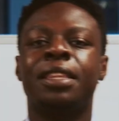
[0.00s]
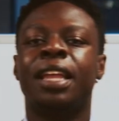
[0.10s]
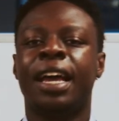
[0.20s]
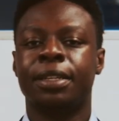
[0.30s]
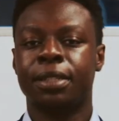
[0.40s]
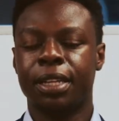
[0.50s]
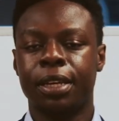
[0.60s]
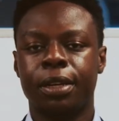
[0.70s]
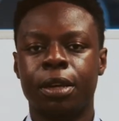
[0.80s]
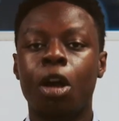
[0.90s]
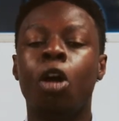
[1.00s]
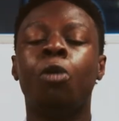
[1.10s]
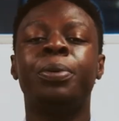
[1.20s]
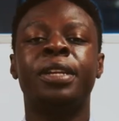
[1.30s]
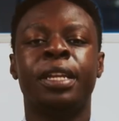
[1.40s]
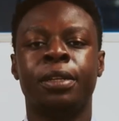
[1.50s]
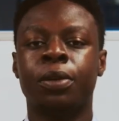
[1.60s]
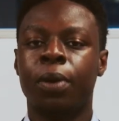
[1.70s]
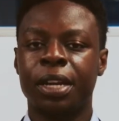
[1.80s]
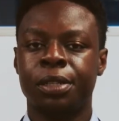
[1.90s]
And lastly,
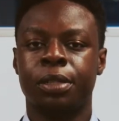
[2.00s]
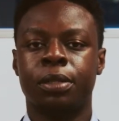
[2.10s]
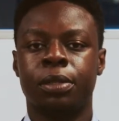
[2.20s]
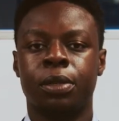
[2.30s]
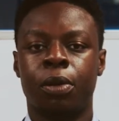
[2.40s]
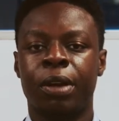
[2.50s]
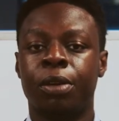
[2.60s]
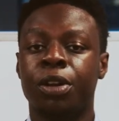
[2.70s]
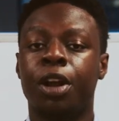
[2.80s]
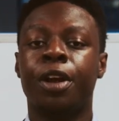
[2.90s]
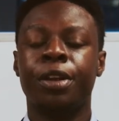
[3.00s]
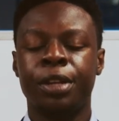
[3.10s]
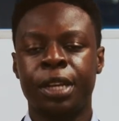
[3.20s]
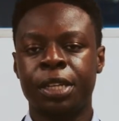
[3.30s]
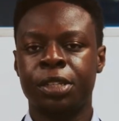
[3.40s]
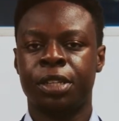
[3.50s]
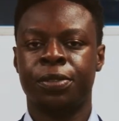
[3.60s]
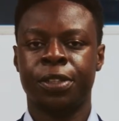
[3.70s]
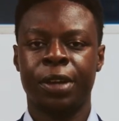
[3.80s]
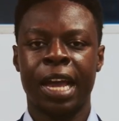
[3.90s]
open-ended questions around current
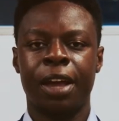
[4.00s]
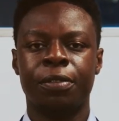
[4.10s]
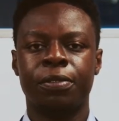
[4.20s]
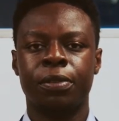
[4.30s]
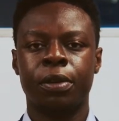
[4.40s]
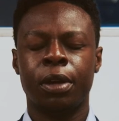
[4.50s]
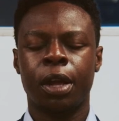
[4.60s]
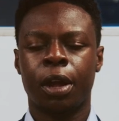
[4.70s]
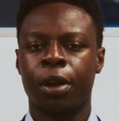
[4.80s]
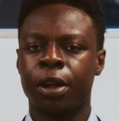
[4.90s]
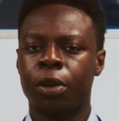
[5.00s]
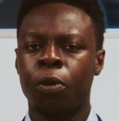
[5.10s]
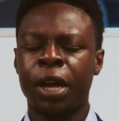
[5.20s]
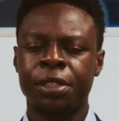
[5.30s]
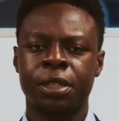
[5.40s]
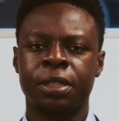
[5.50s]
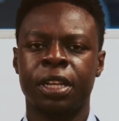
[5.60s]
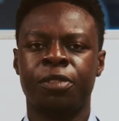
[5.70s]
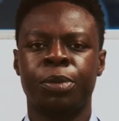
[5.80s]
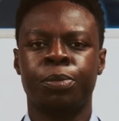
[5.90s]
initiatives you have, current questions
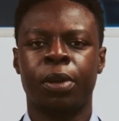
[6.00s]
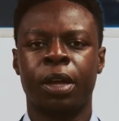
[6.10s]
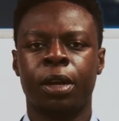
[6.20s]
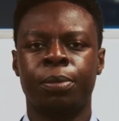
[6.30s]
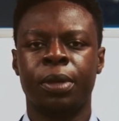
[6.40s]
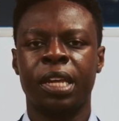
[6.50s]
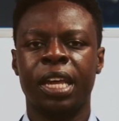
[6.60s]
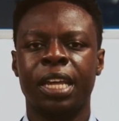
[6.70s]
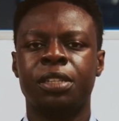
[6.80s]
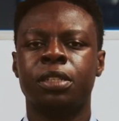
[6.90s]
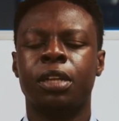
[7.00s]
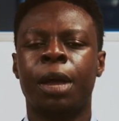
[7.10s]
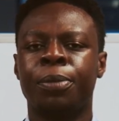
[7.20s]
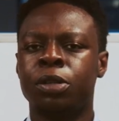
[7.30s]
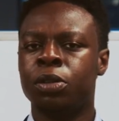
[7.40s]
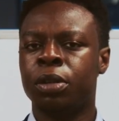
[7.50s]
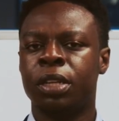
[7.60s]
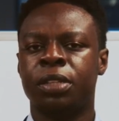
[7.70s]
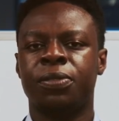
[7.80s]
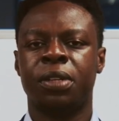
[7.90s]
that have been brought up, and just
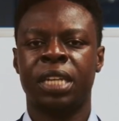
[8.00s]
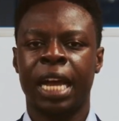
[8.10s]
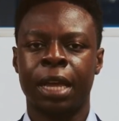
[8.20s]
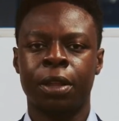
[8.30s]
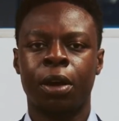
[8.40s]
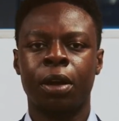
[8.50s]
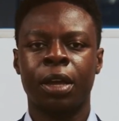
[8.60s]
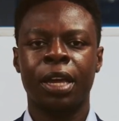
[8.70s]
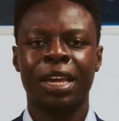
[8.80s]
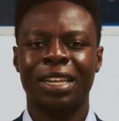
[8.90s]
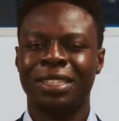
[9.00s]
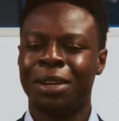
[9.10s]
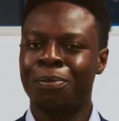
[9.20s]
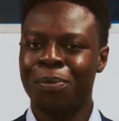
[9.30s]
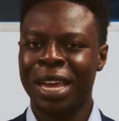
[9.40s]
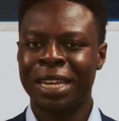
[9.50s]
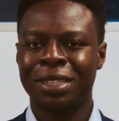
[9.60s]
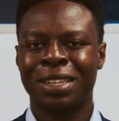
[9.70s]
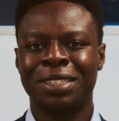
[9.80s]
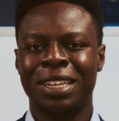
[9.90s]
opportunities for dialogue is an amazing